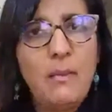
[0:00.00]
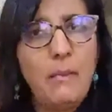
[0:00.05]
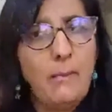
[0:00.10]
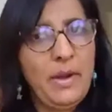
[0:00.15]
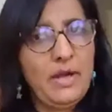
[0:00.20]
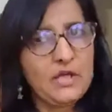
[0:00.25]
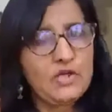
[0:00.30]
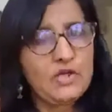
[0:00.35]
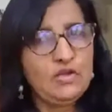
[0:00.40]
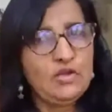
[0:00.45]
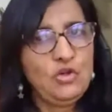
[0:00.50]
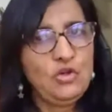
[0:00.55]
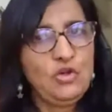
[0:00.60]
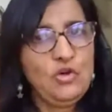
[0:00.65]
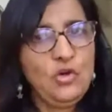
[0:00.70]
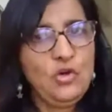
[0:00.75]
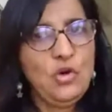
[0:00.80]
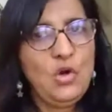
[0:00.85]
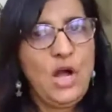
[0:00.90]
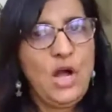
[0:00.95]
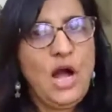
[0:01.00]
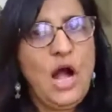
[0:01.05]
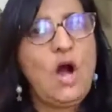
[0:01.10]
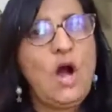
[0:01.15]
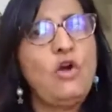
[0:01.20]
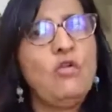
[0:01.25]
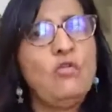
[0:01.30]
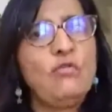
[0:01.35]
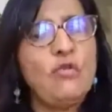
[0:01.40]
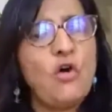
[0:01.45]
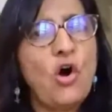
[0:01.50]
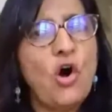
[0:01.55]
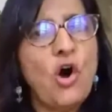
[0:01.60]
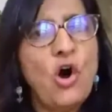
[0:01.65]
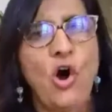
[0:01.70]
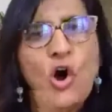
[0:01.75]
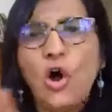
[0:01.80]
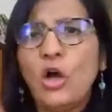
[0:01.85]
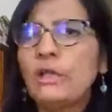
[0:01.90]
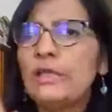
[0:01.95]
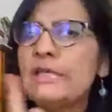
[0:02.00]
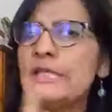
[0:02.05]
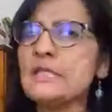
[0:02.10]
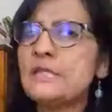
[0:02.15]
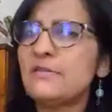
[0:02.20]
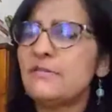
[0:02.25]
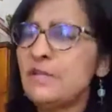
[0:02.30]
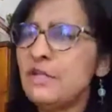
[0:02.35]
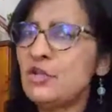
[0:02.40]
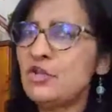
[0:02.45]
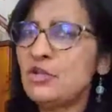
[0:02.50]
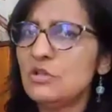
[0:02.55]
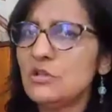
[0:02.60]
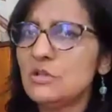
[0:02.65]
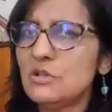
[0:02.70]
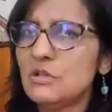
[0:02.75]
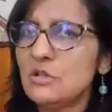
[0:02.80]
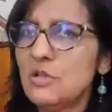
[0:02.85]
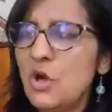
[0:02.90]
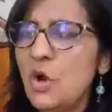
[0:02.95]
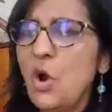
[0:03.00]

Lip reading: But you know, out of all these features,